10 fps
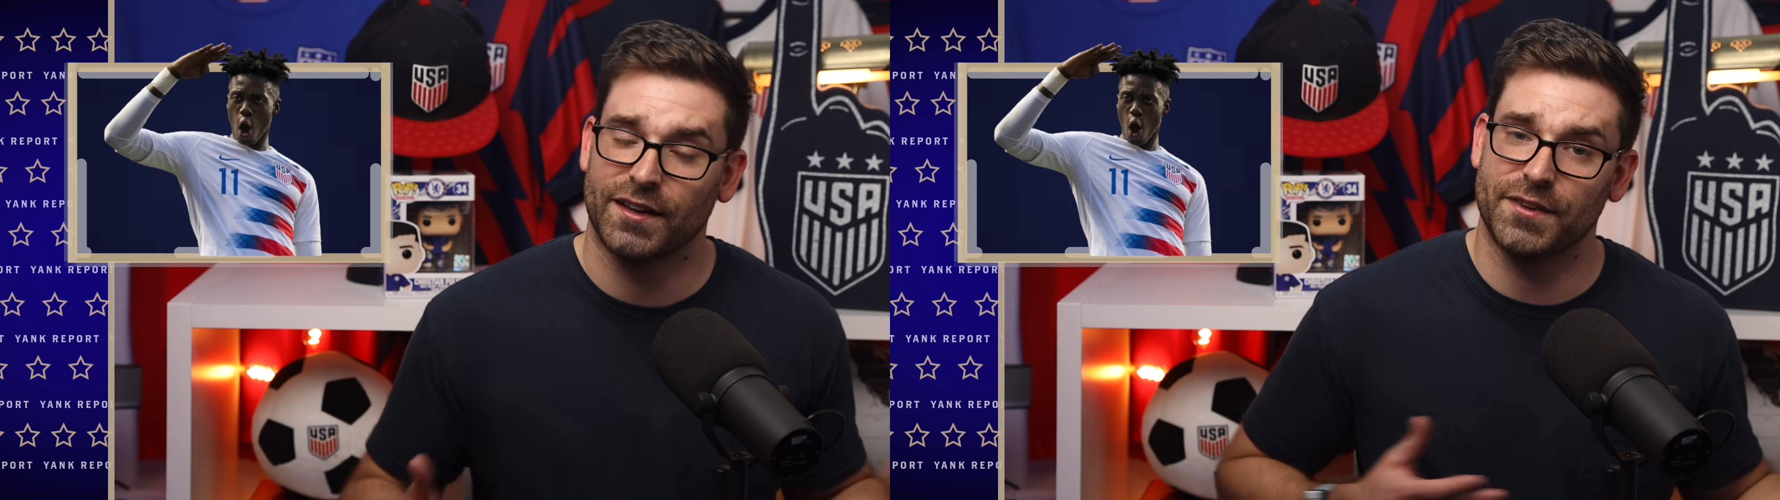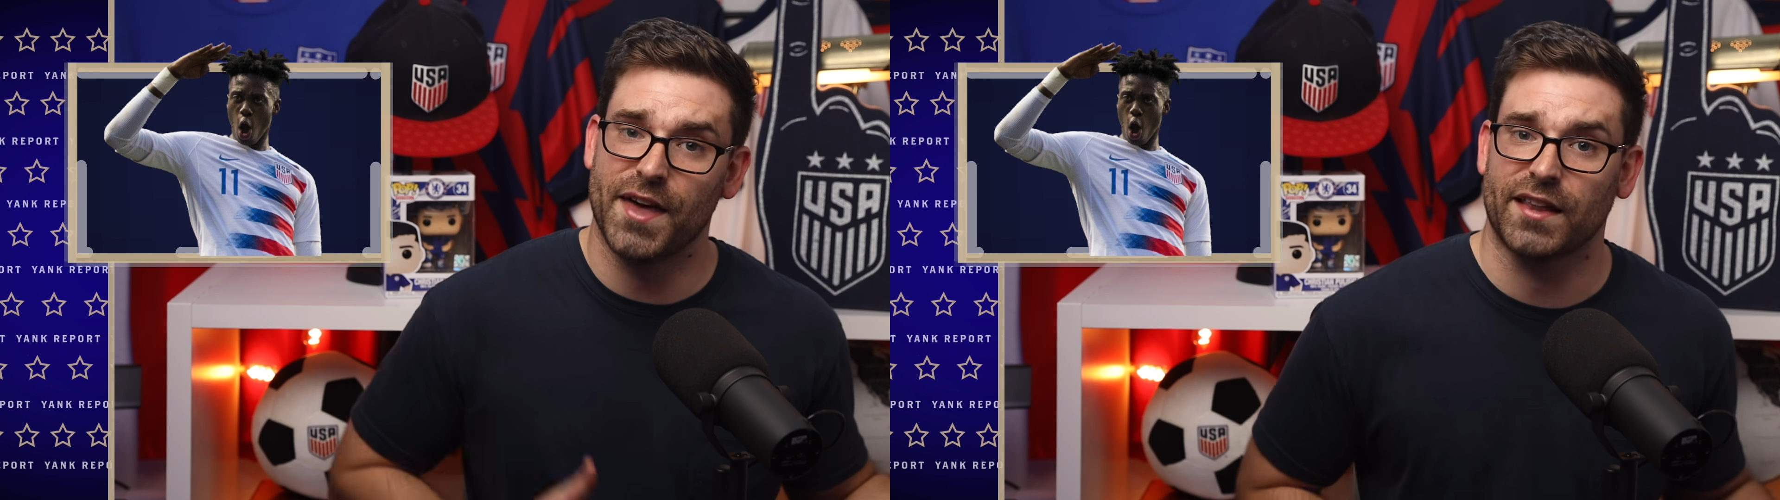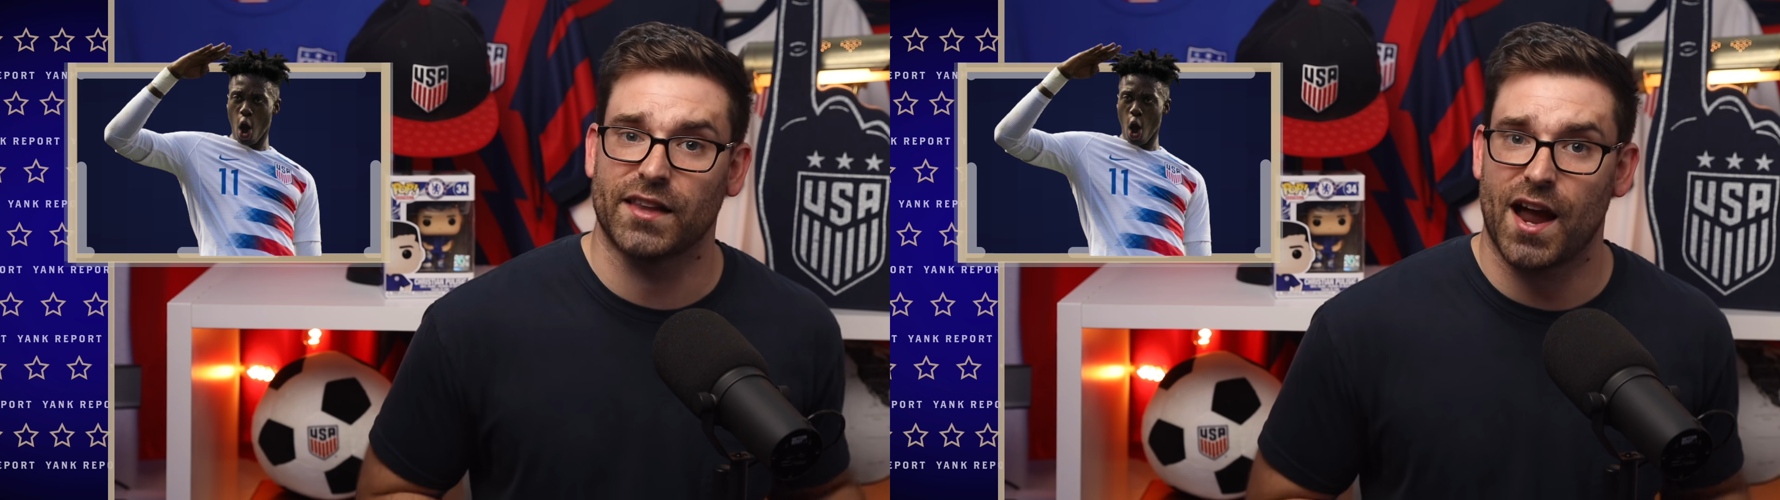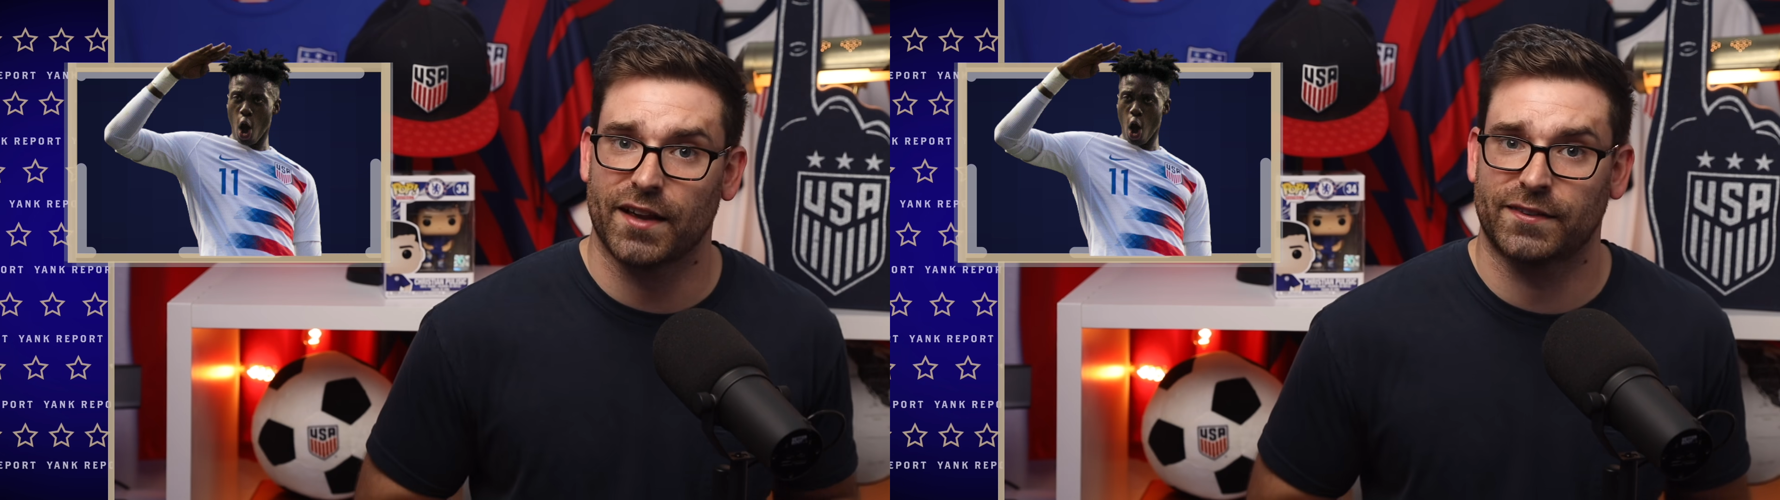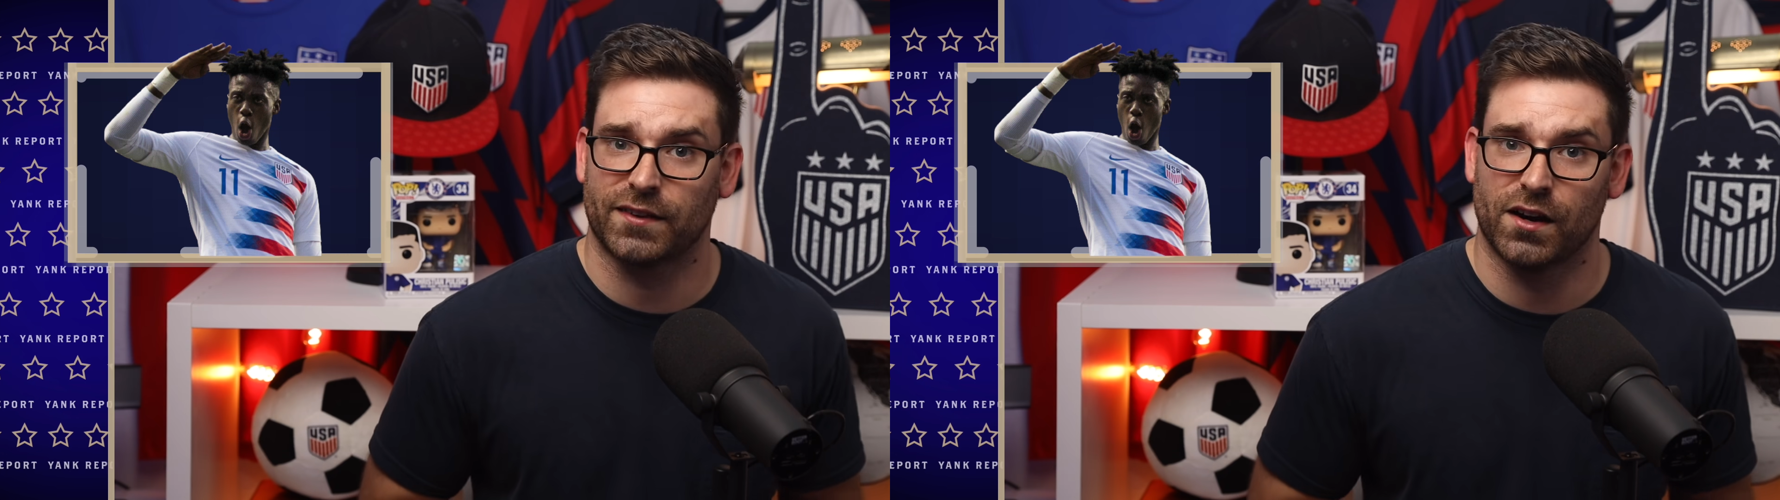in that
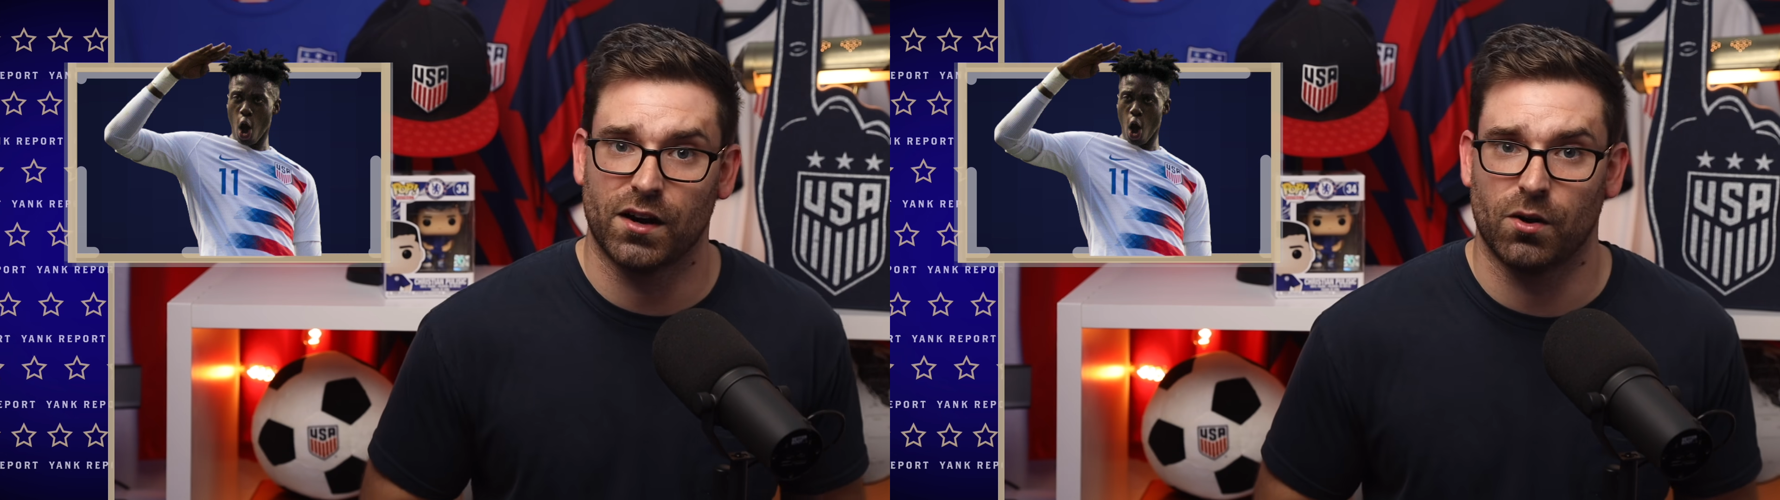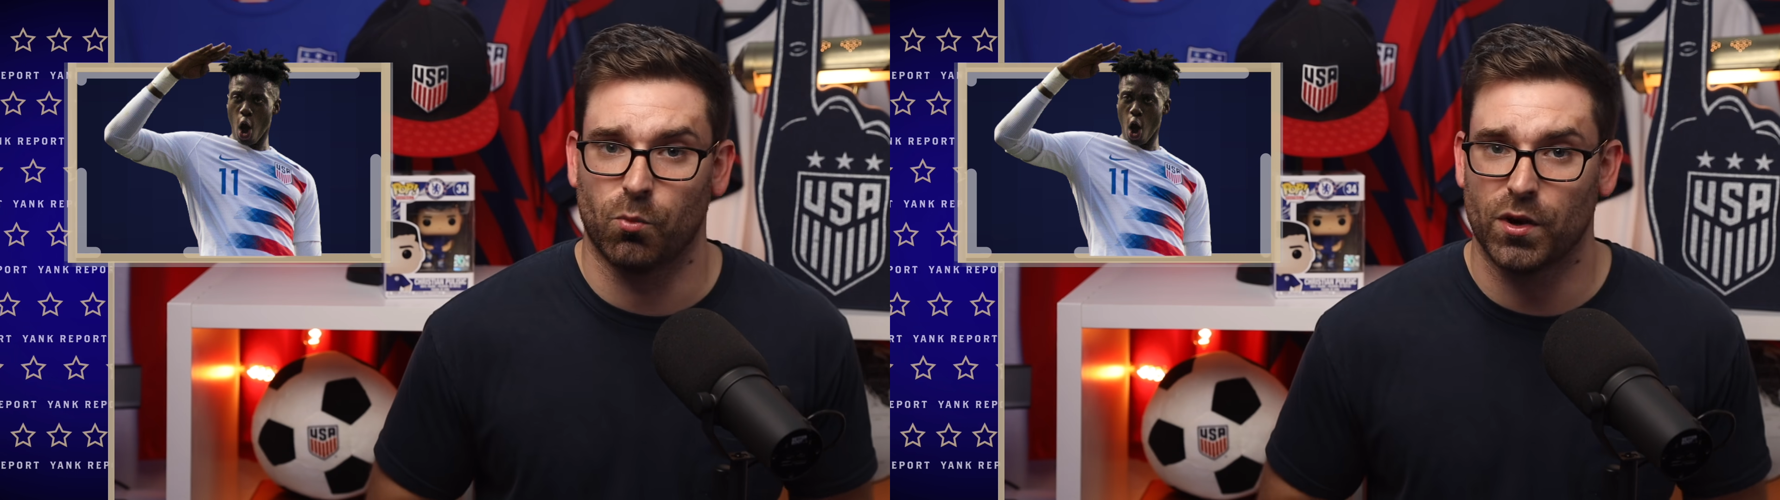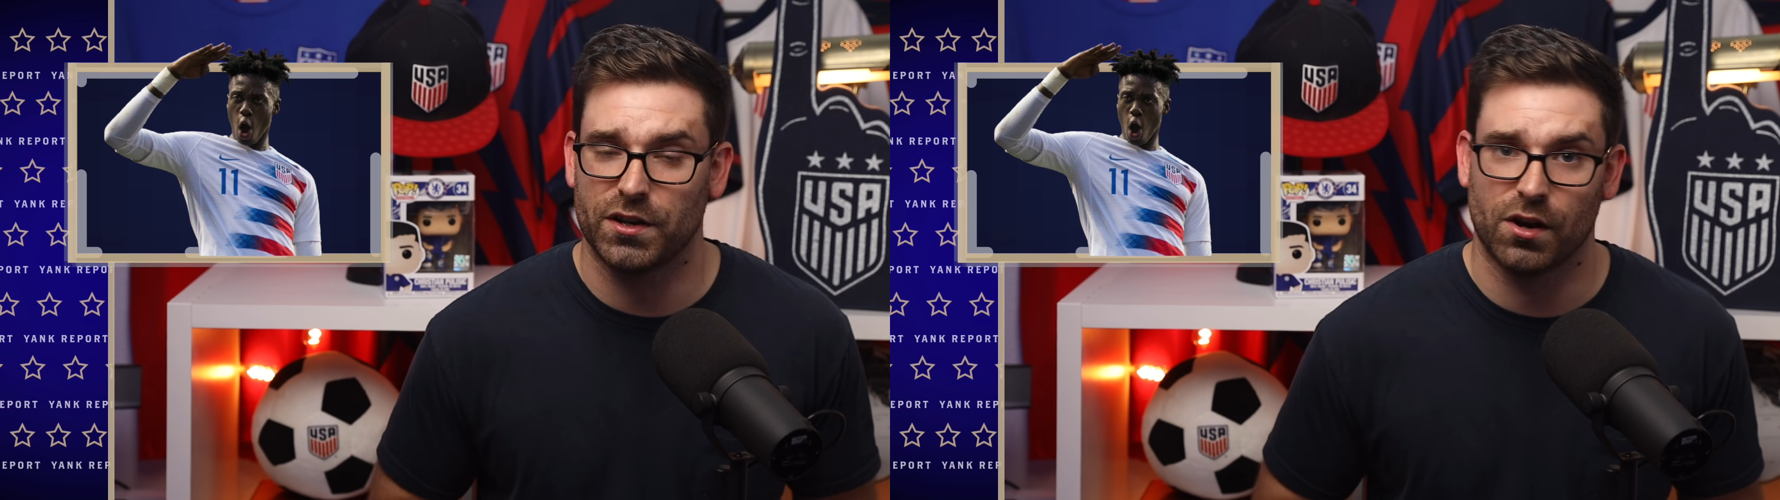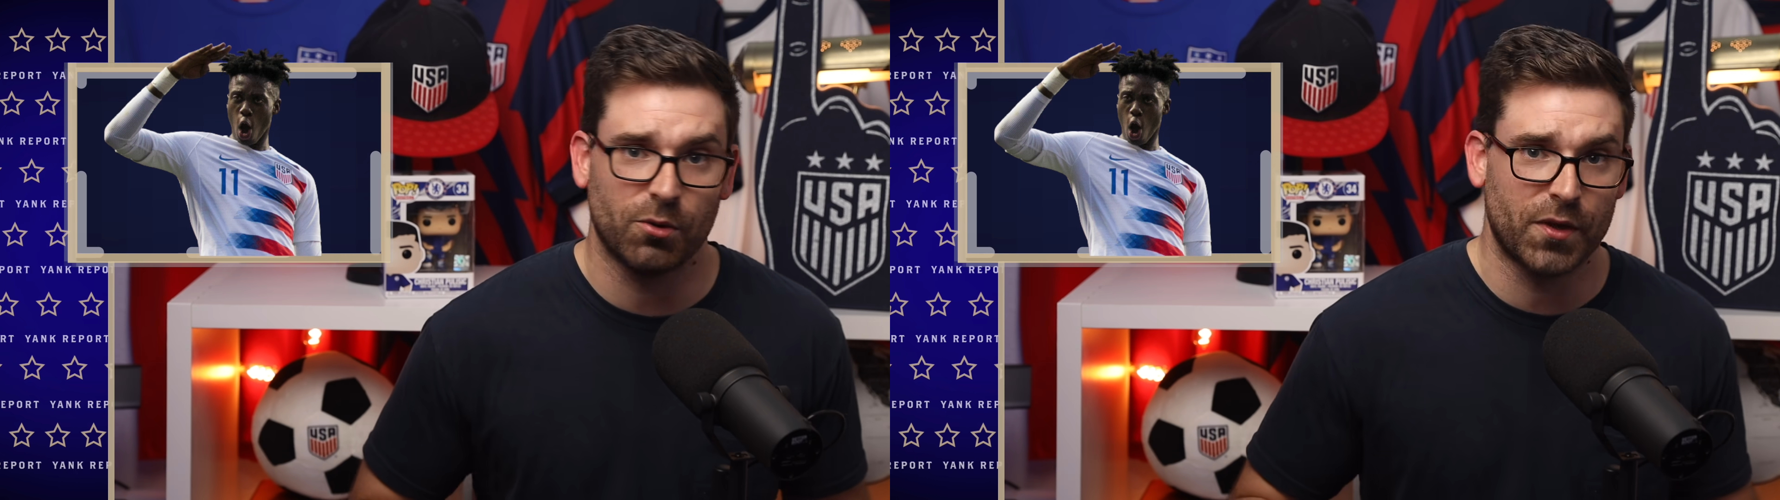last window